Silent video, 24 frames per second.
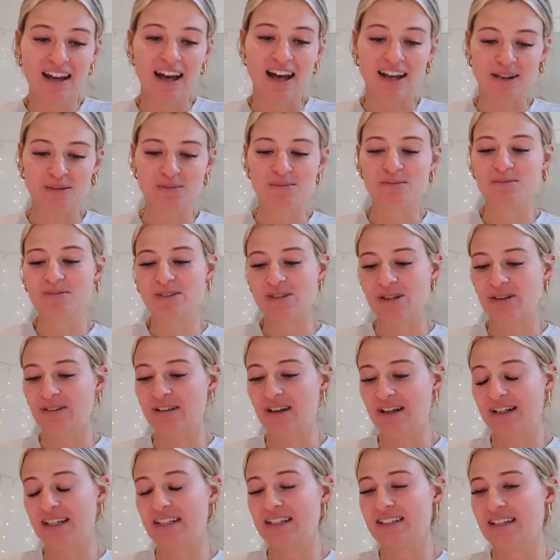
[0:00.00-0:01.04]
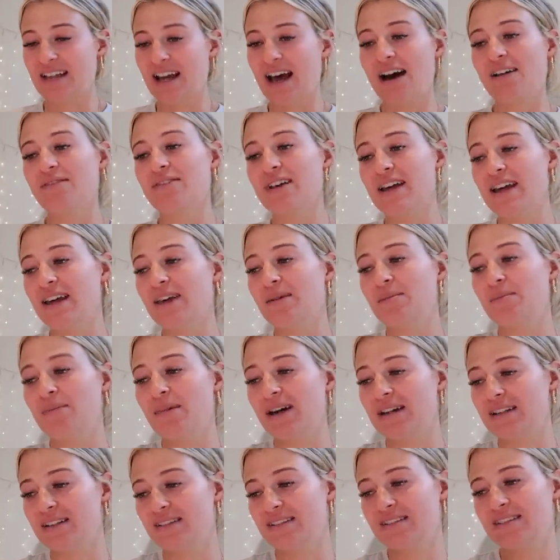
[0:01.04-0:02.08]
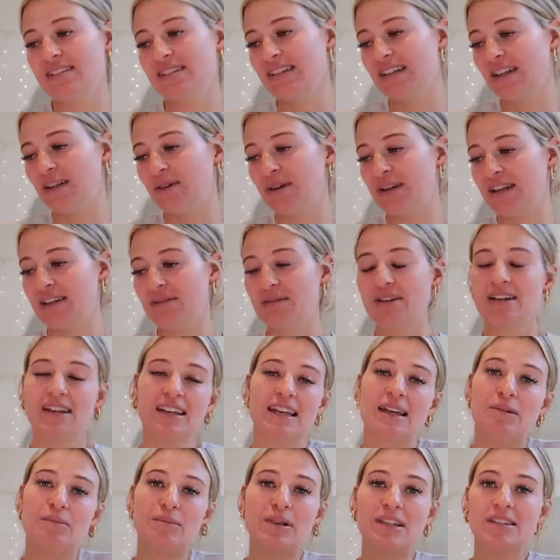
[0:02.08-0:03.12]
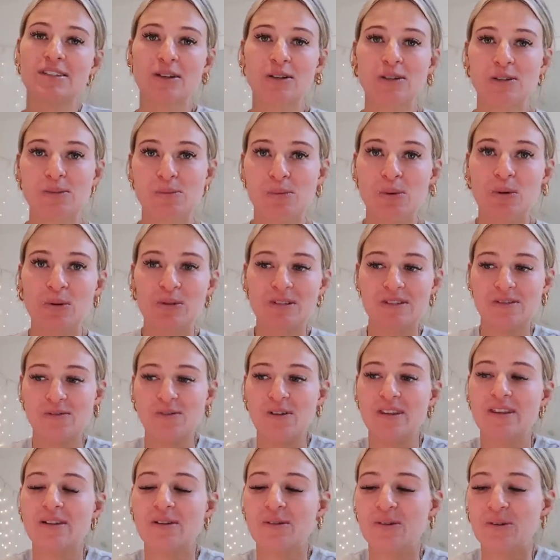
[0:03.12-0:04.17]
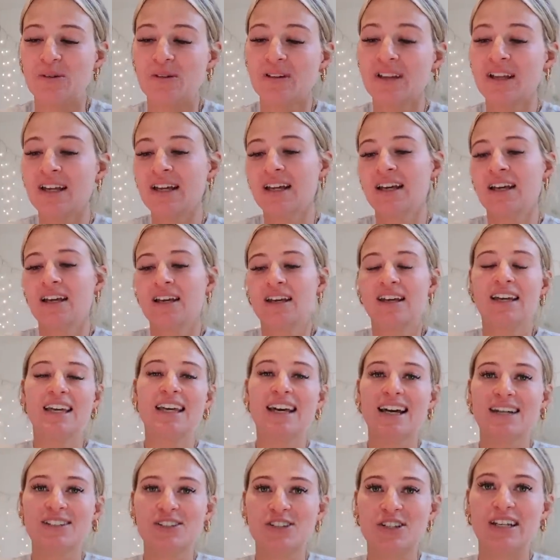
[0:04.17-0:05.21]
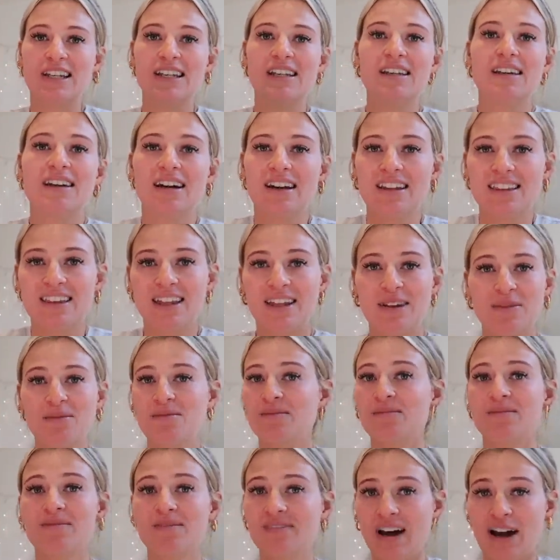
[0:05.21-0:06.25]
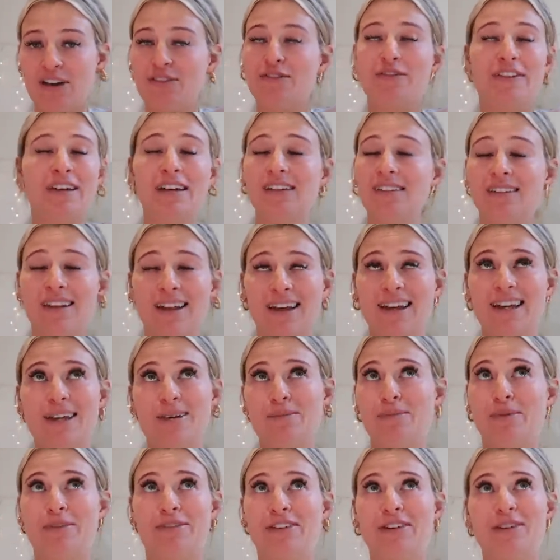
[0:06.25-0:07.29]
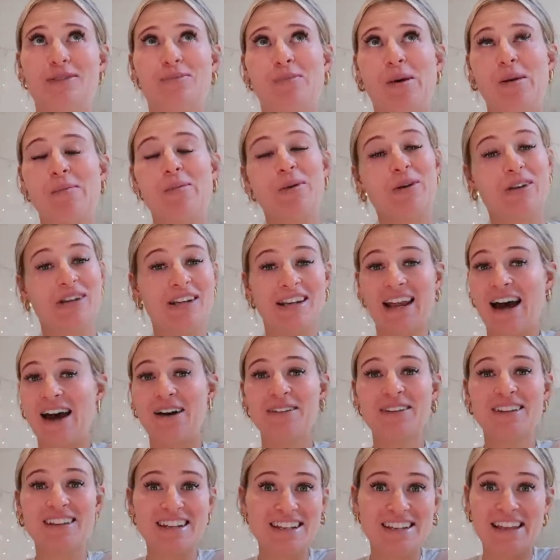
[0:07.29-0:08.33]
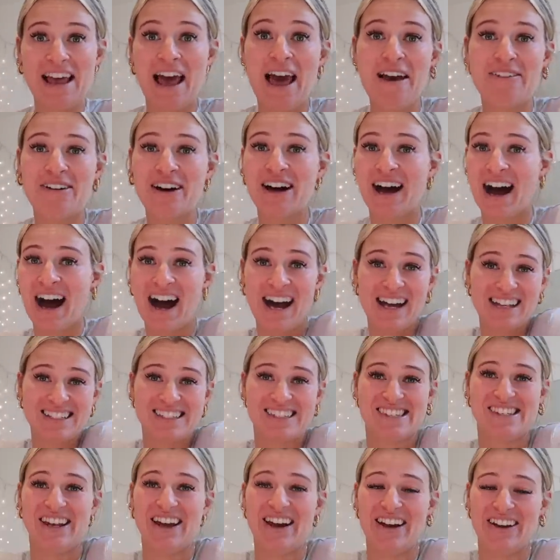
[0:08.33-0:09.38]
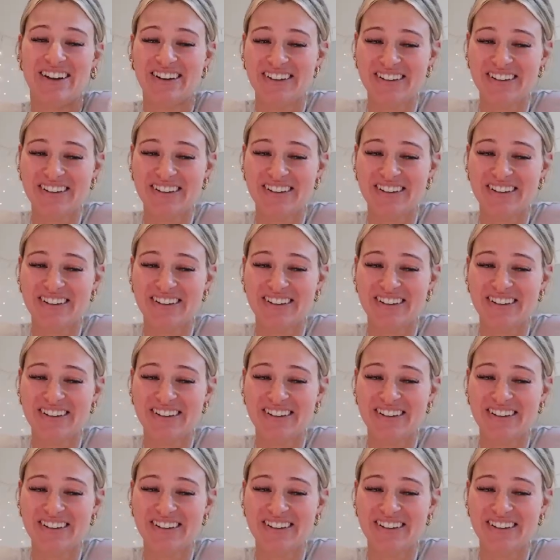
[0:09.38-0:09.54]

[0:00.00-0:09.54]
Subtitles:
And I'm so lucky to have him, and, you know, him be so supportive with it all. He actually, I feel like he prefers my body now than he ever has, so.